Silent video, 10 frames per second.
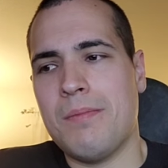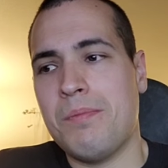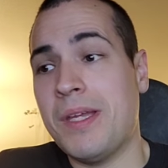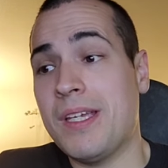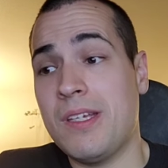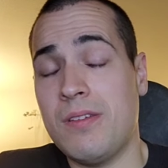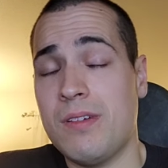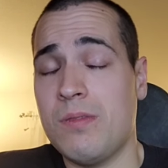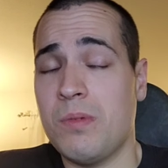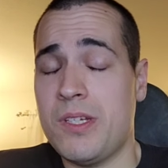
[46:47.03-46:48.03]
big unit
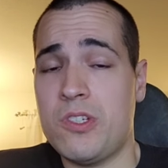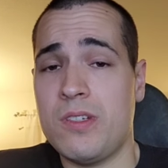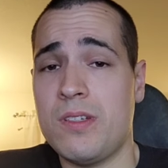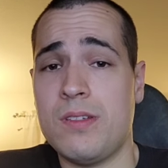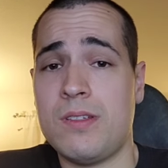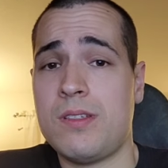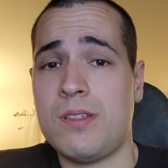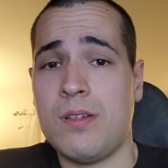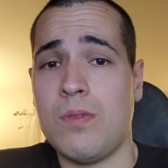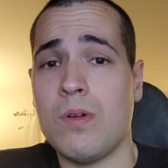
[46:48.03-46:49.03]
of witches,
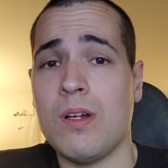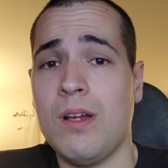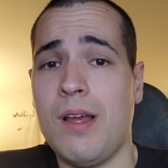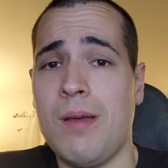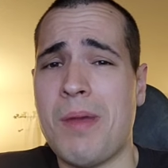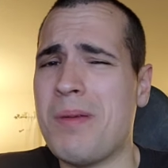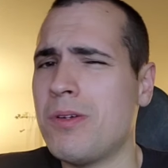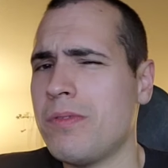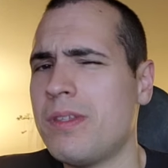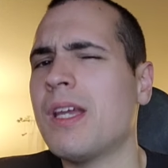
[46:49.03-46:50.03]
or I
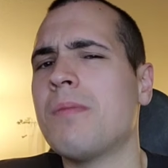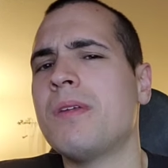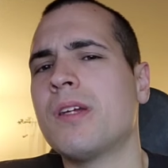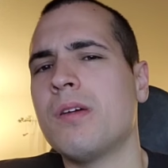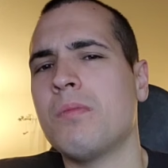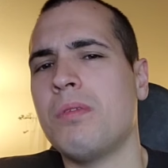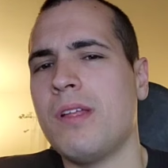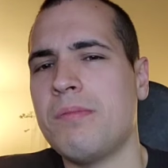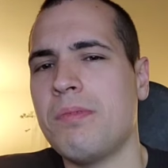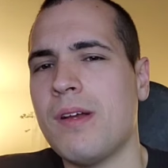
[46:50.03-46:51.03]
don't think I'm going to go
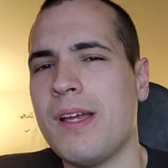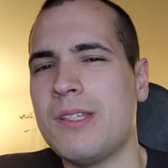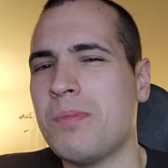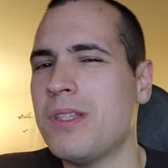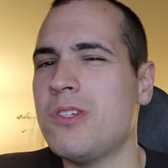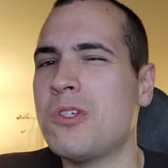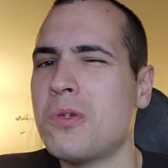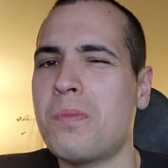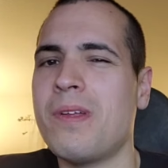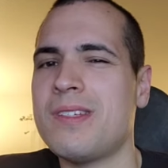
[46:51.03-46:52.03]
Blood Brides, but the
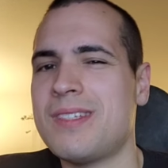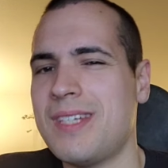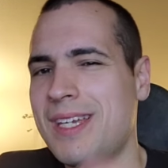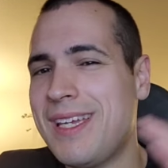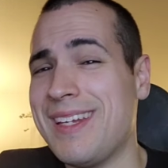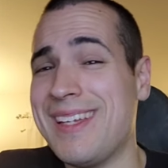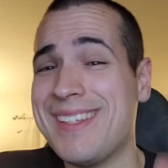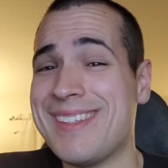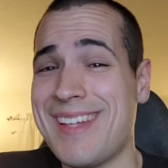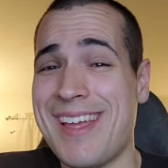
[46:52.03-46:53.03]
2+ to hit
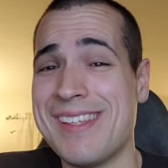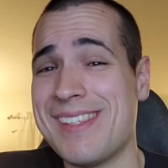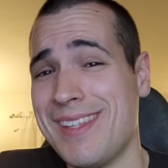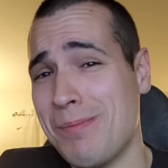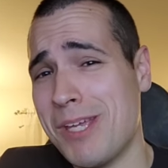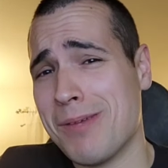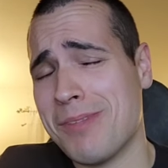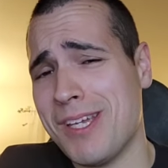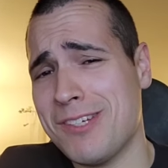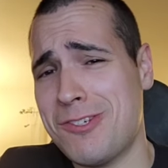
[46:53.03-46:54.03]
is nice, and they make them
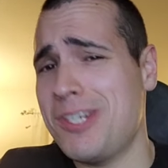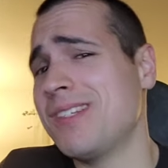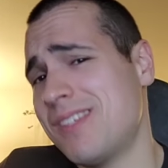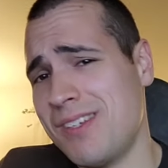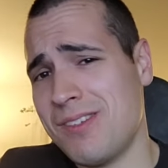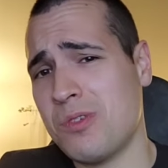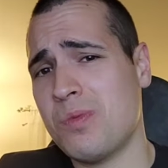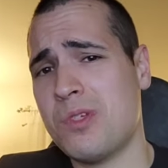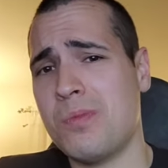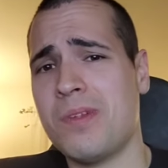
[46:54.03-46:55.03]
like Gene Sealers
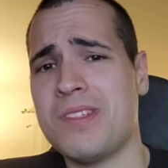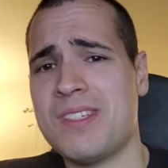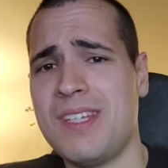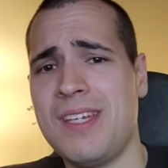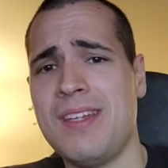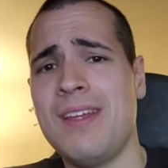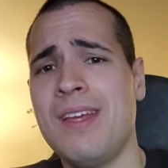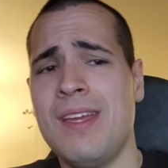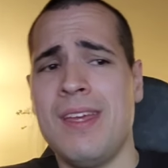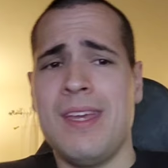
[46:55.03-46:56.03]
with 2+ to hit.
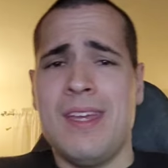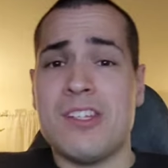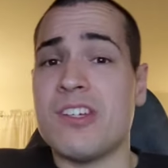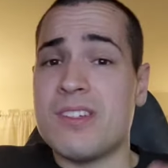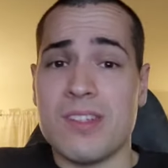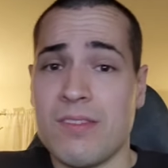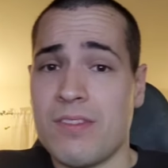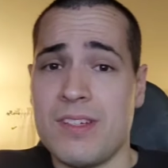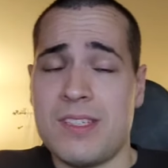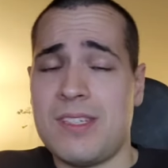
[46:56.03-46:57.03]
Good
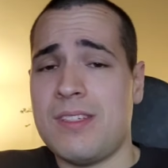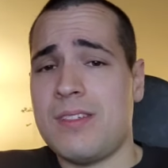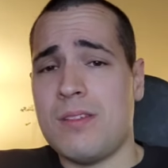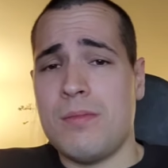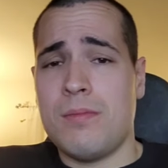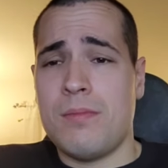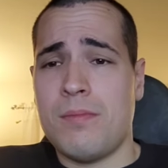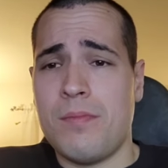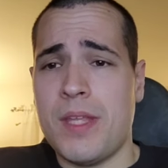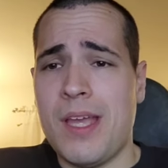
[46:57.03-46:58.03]
delivery system.
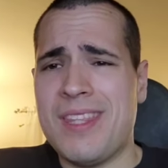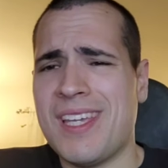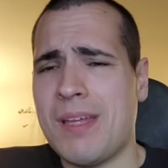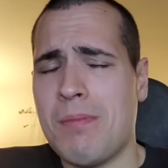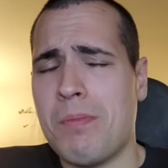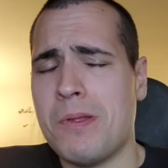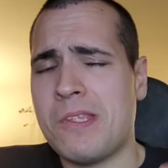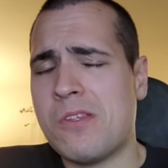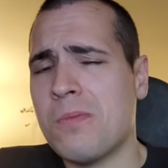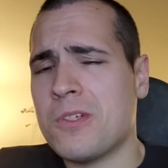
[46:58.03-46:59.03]
I think it puts
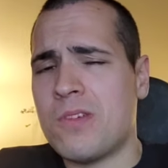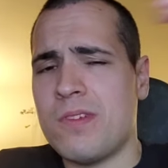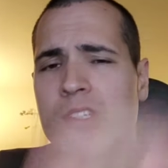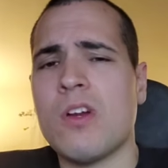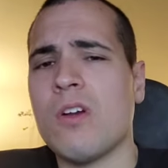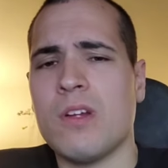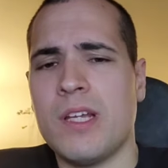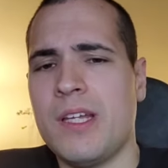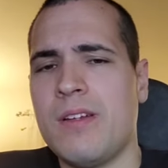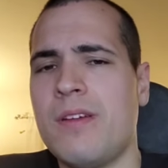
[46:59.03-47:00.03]
too much of a
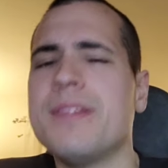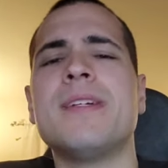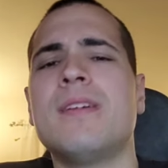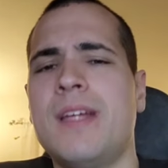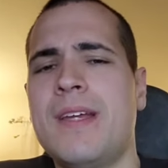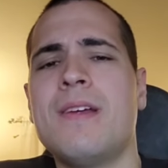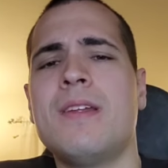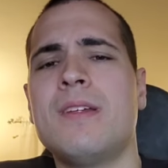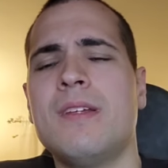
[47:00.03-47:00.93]
target on their head